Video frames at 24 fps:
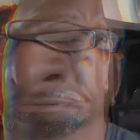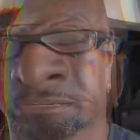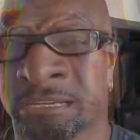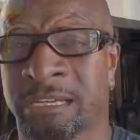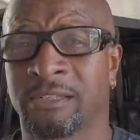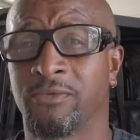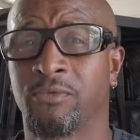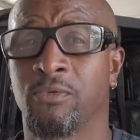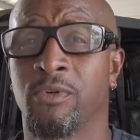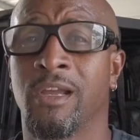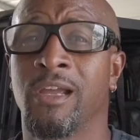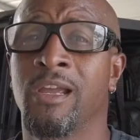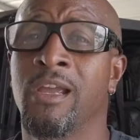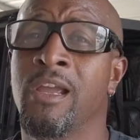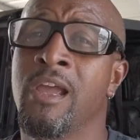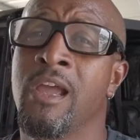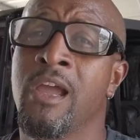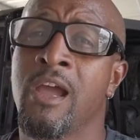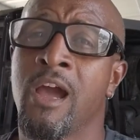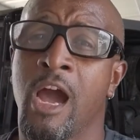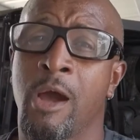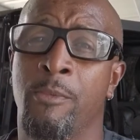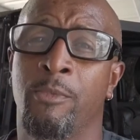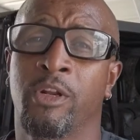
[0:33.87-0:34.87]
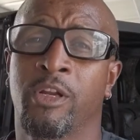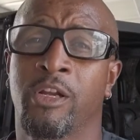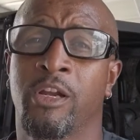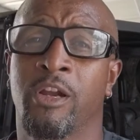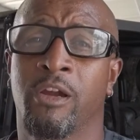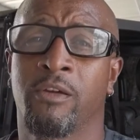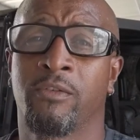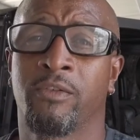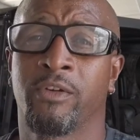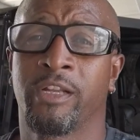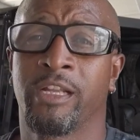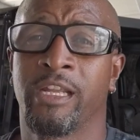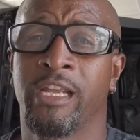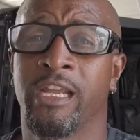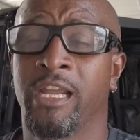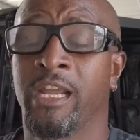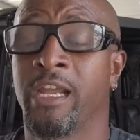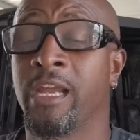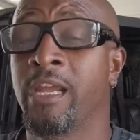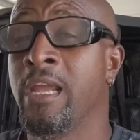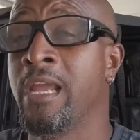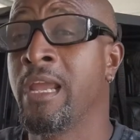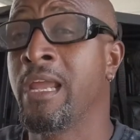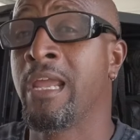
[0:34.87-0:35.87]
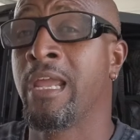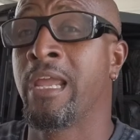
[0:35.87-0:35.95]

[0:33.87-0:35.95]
So guess what? I'm gonna cover it again.